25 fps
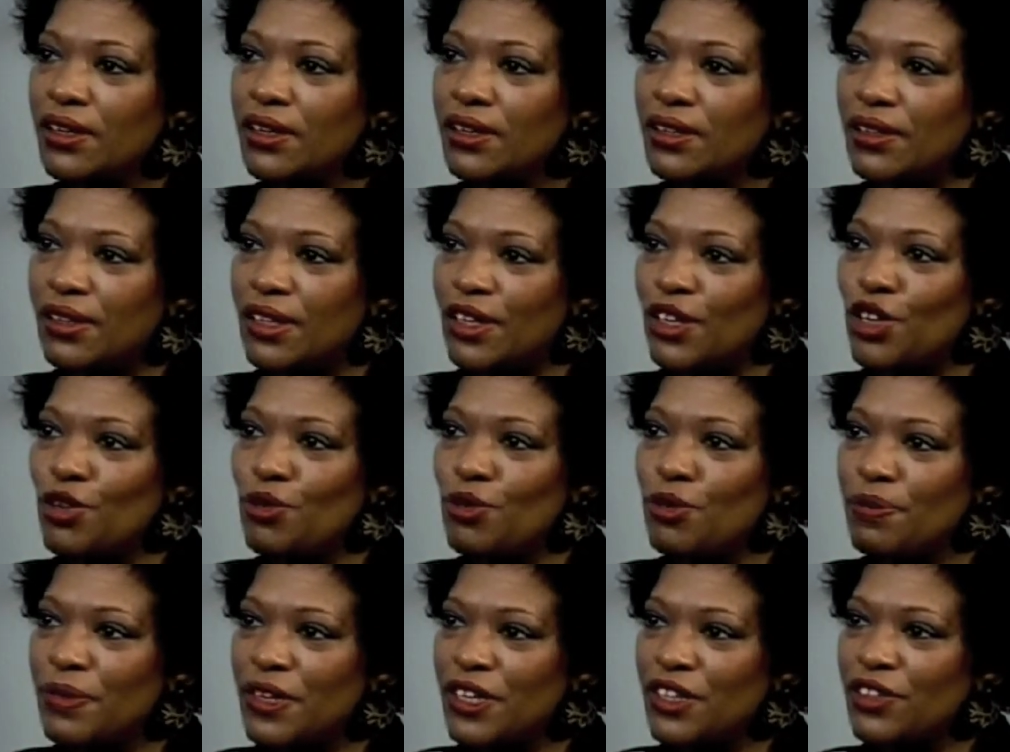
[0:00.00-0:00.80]
the human
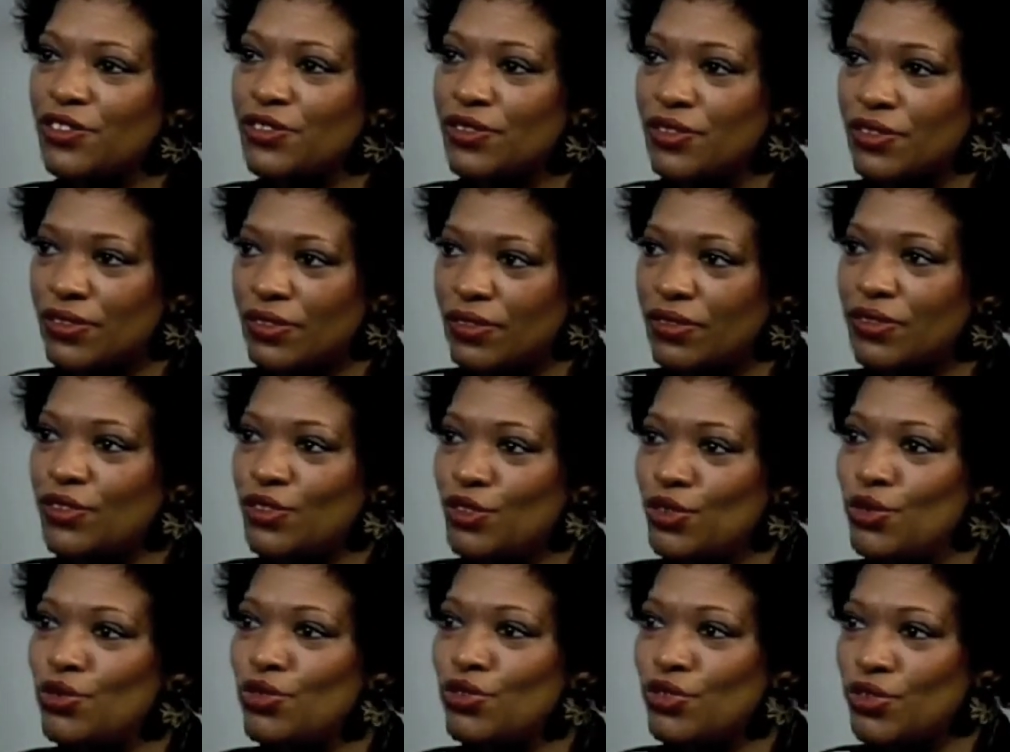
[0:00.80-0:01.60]
beings
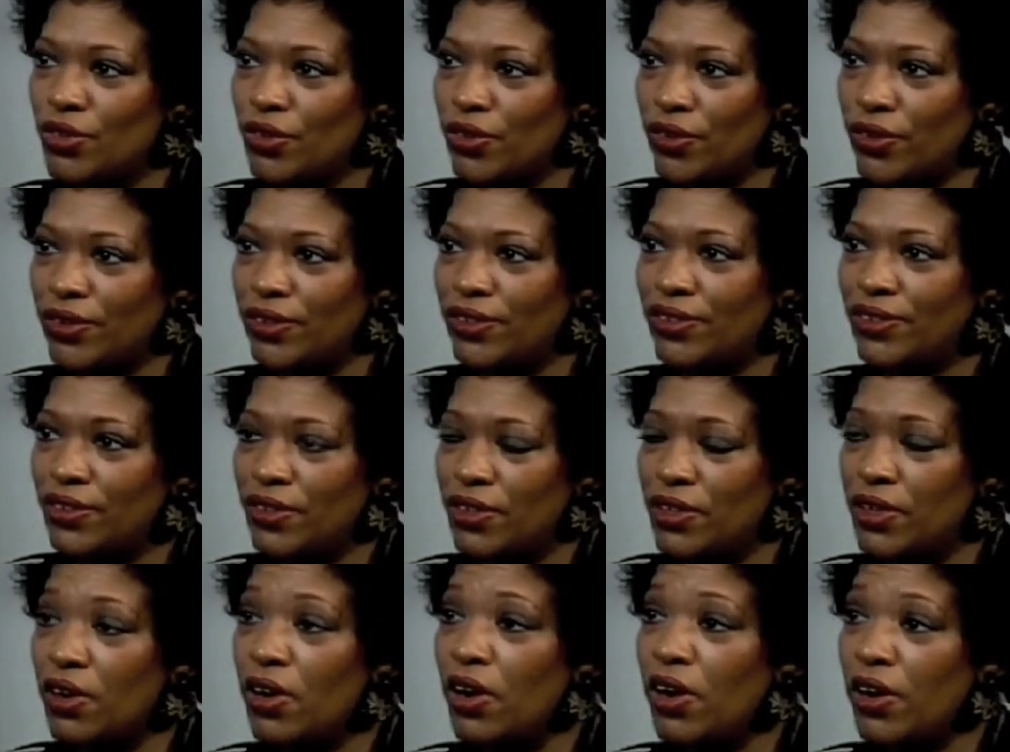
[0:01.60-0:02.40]
do turn to the
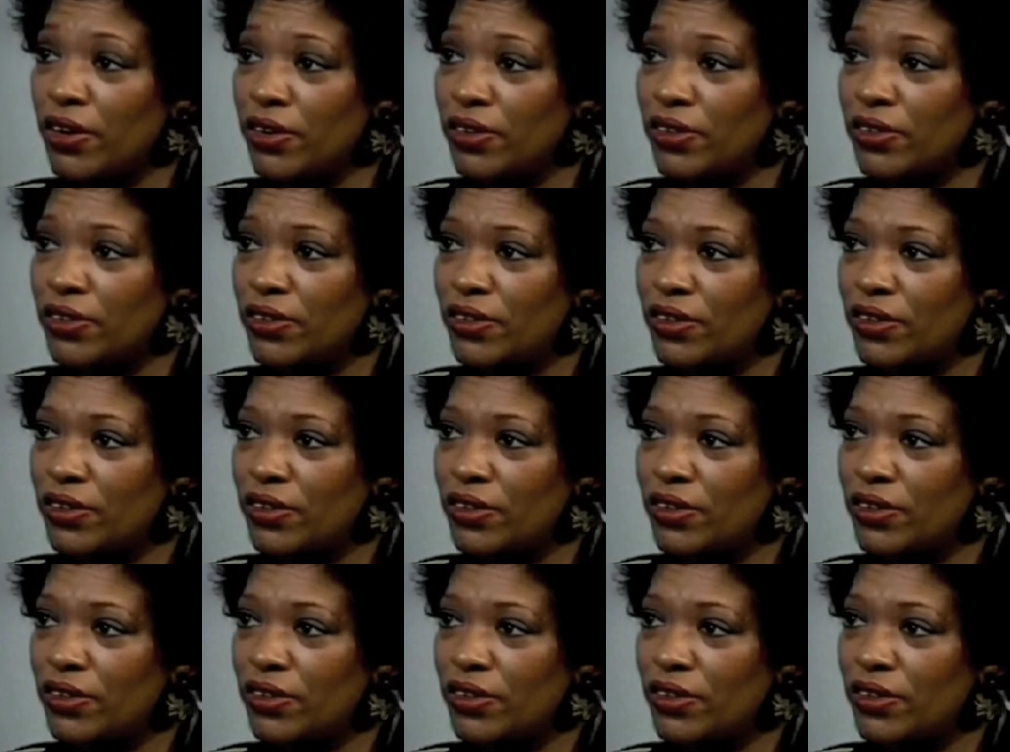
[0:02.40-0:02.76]
arts.